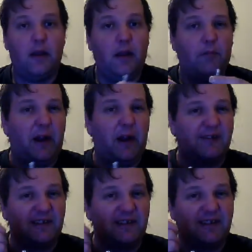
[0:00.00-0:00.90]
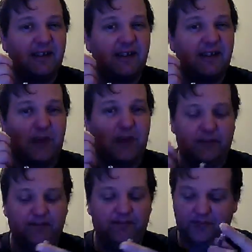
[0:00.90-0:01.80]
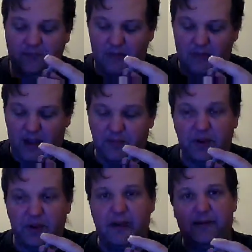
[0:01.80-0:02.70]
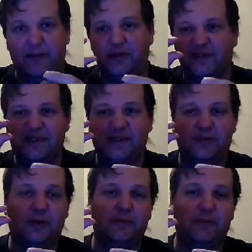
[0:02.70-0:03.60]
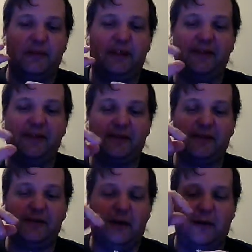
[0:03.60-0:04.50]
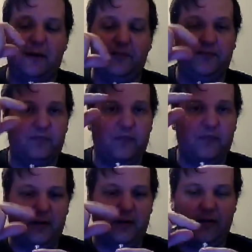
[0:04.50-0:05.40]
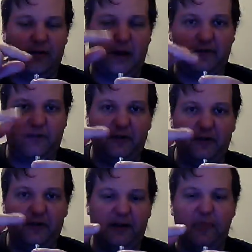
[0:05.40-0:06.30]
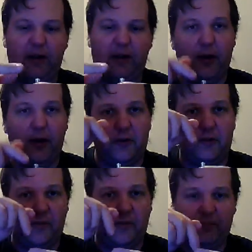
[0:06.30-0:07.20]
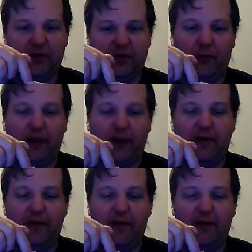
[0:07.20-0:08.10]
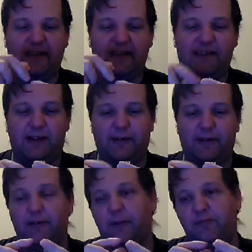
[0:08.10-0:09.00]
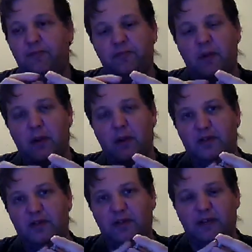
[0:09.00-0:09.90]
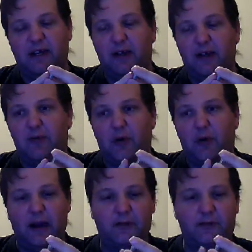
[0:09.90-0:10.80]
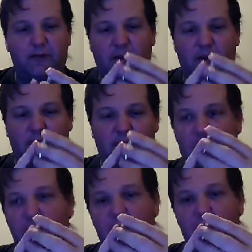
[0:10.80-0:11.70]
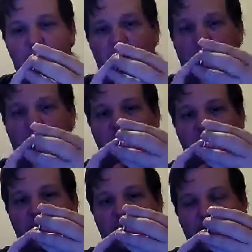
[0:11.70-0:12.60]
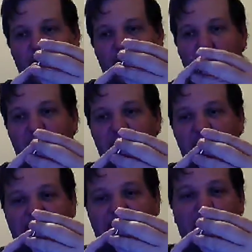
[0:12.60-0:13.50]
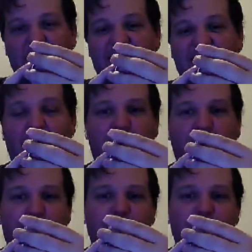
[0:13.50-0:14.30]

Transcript: But I took the center pin, I put it in that little silicone piece. I did my coil, put the wire down in the center, took the other wire that I have that runs down the center,